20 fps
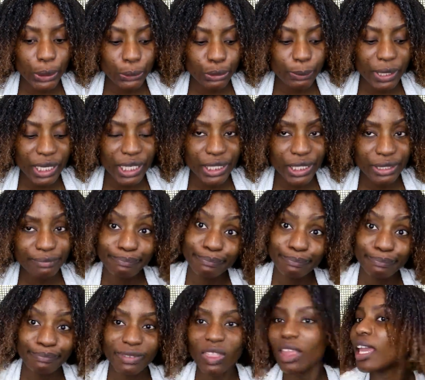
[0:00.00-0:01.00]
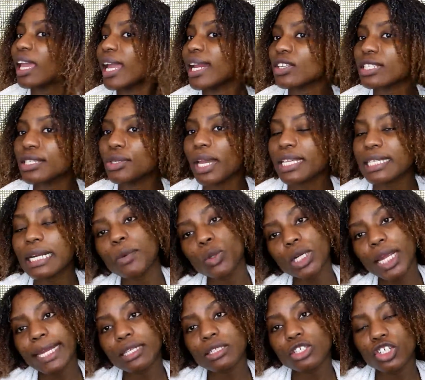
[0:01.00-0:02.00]
show you guys how
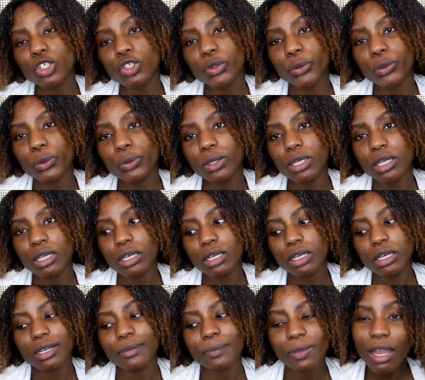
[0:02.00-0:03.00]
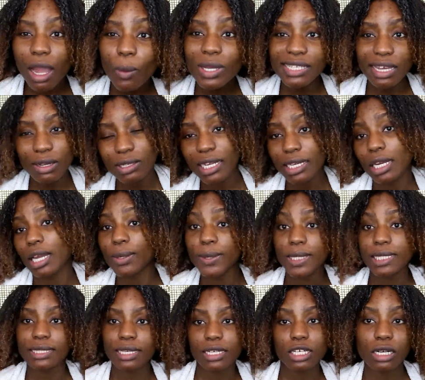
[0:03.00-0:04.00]
what I do to my hair before I go to bed.
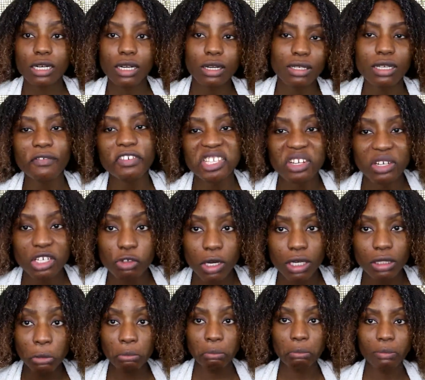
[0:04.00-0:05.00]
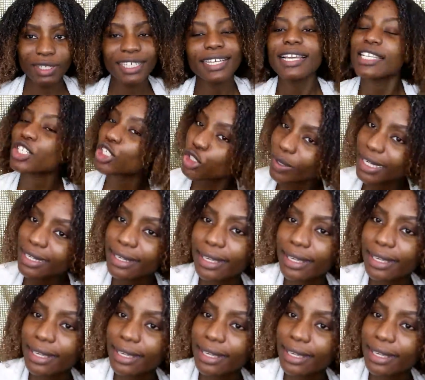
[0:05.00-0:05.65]
I basically just wear a t-shirt on my head